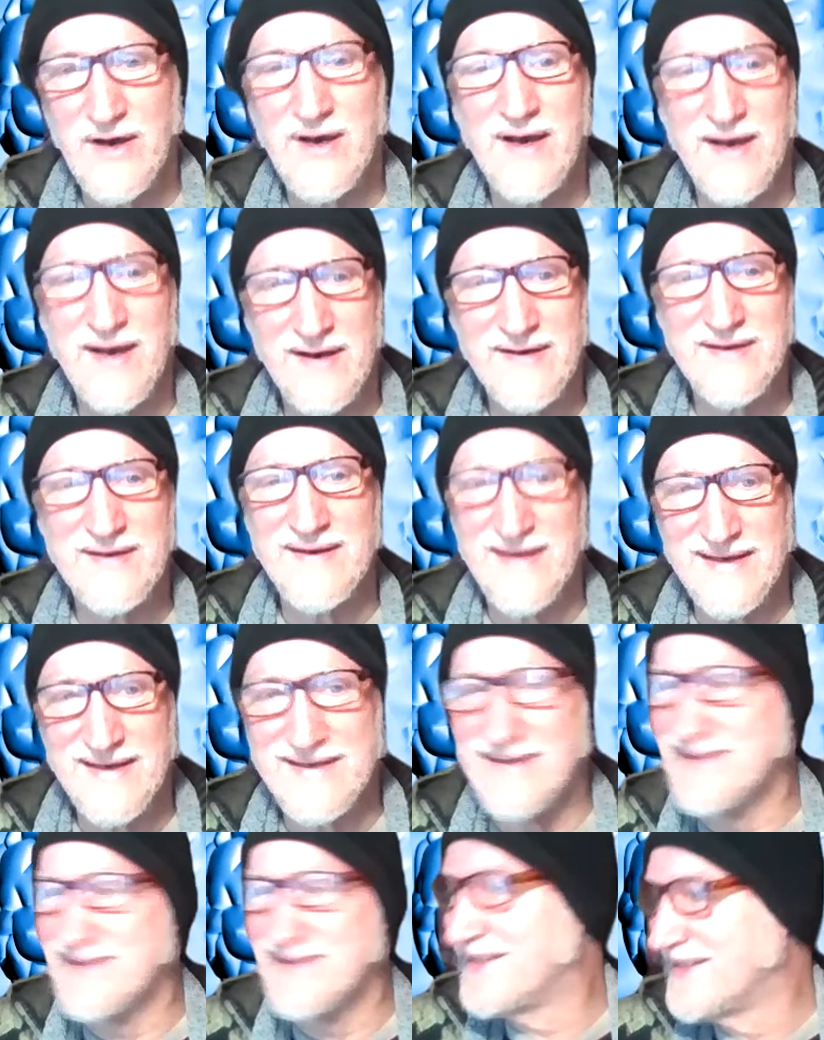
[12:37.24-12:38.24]
to
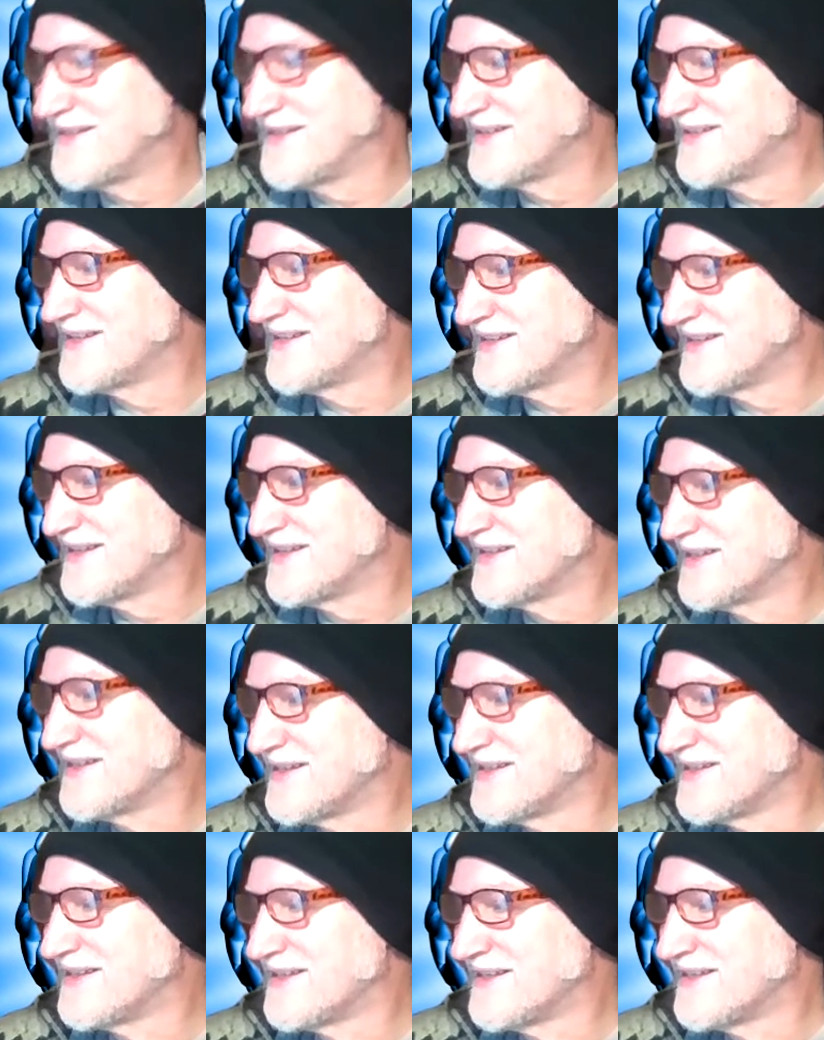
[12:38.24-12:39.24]
transform it all
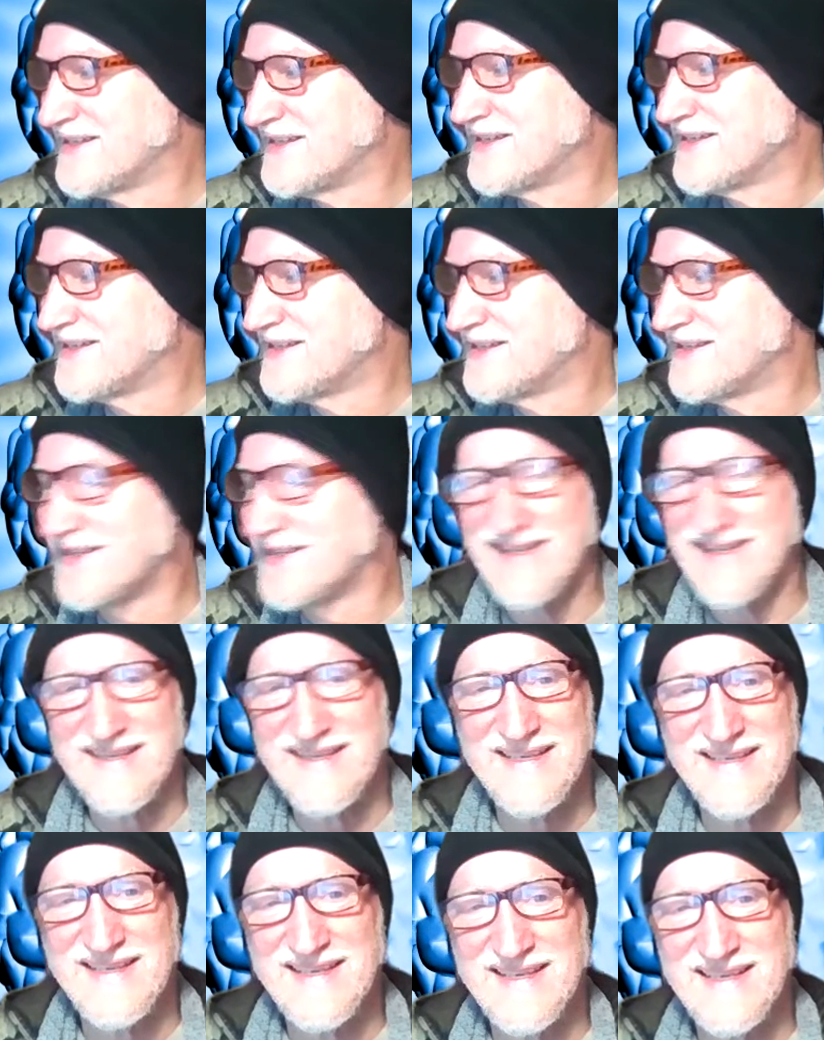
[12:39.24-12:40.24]
into like
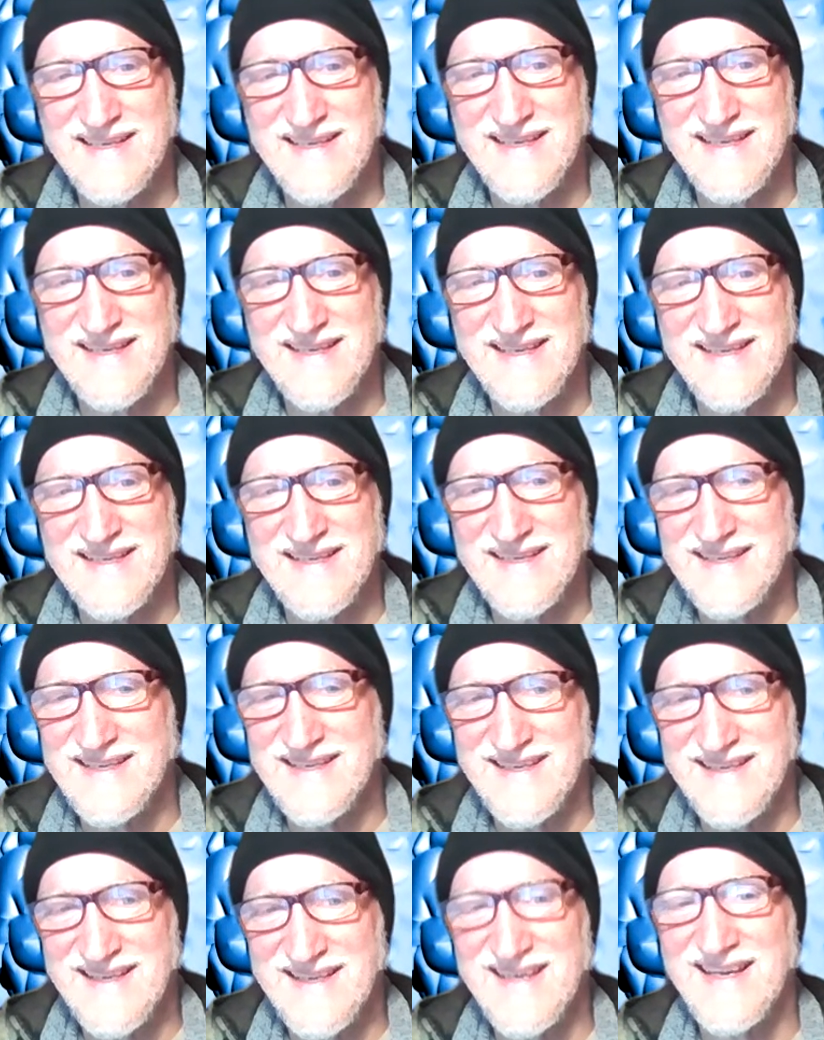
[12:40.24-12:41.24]
that's a
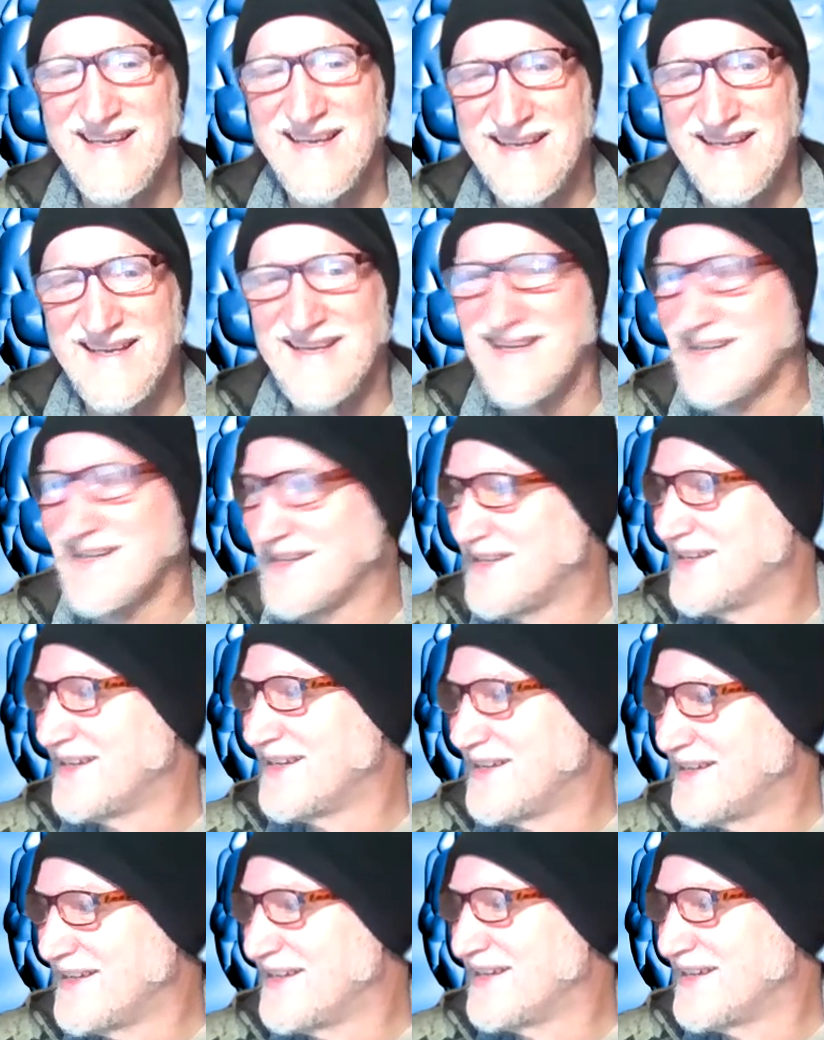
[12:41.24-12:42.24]
jab now
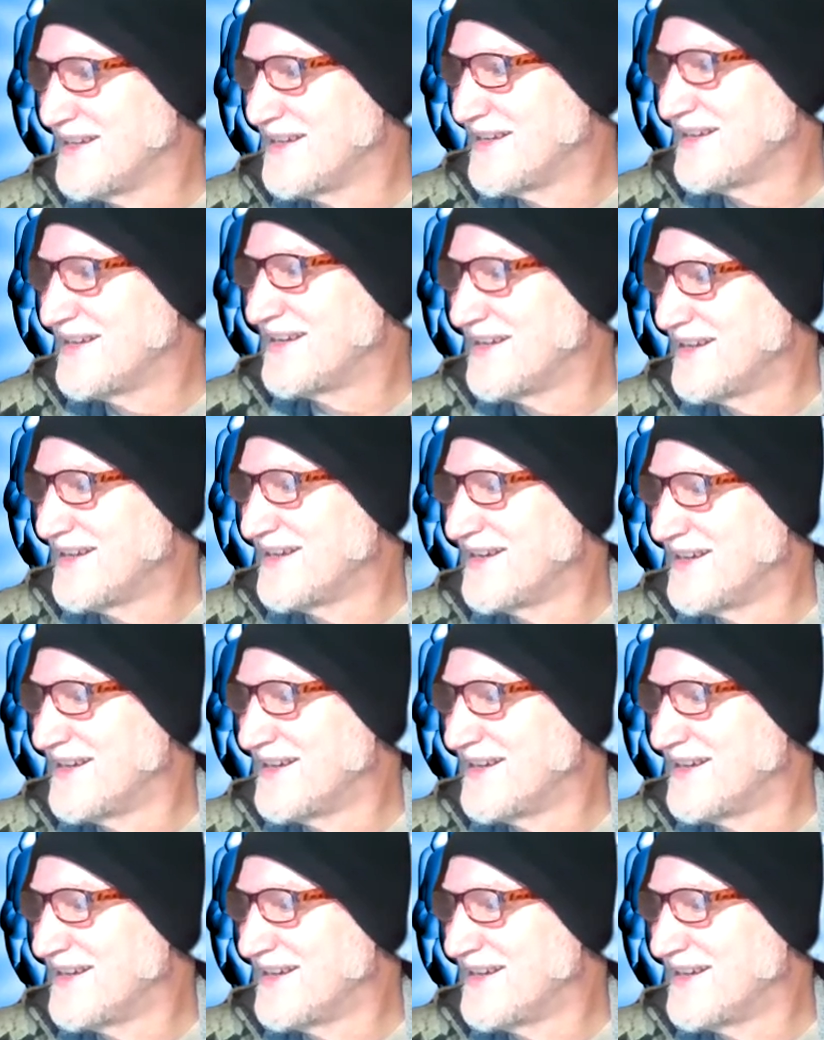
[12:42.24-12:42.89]
that's blame